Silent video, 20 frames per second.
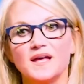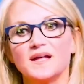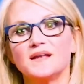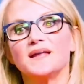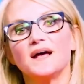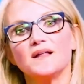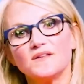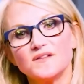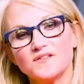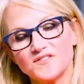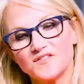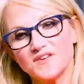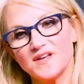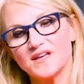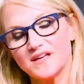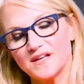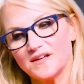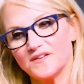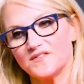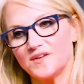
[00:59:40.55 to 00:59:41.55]
Now let's
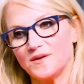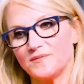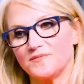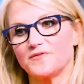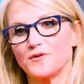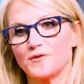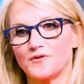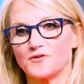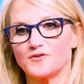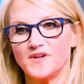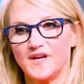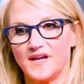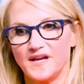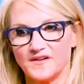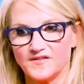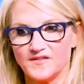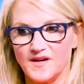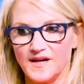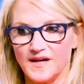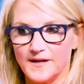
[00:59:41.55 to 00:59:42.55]
take it a step further to
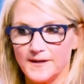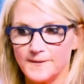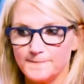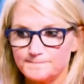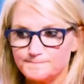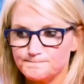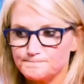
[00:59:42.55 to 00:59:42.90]
anxiety.